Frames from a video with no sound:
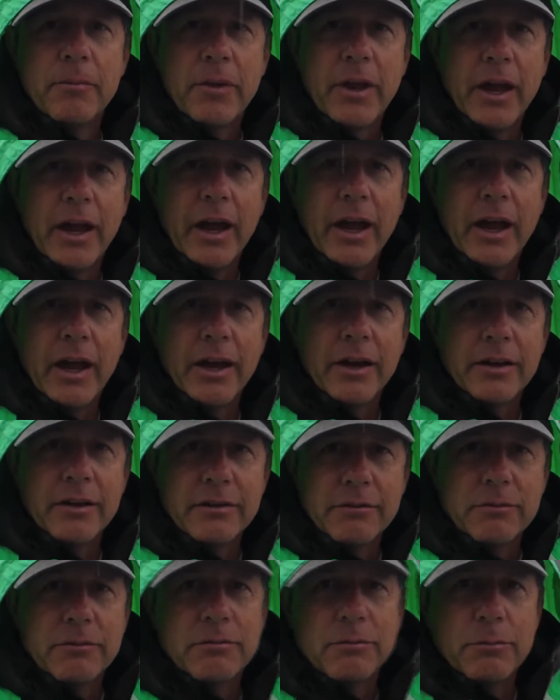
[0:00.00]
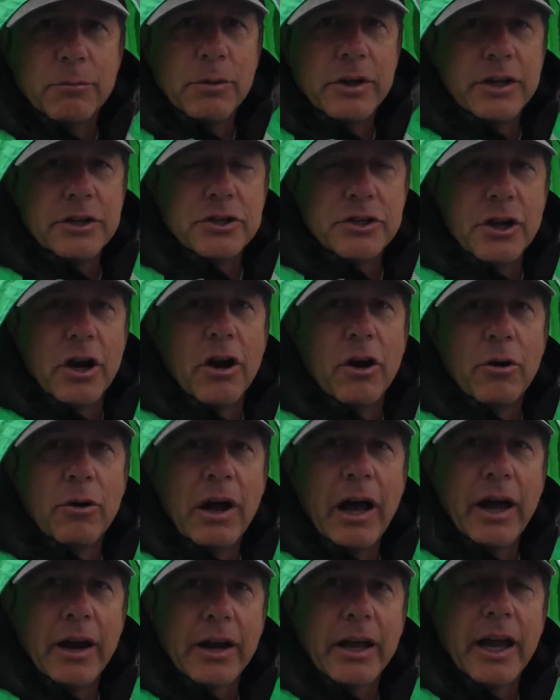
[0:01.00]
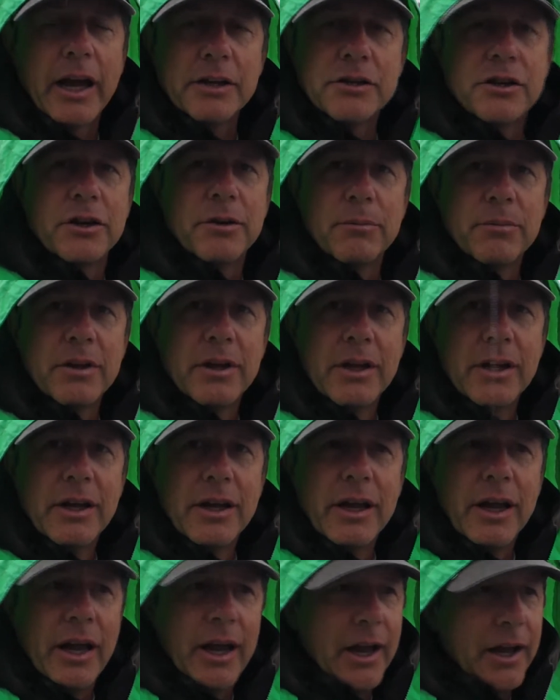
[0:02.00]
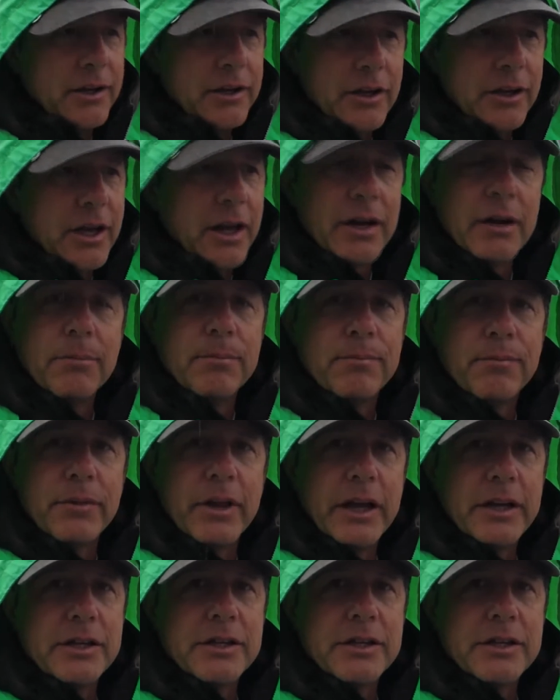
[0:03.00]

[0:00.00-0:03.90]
and we show how to catch them. And you get them. They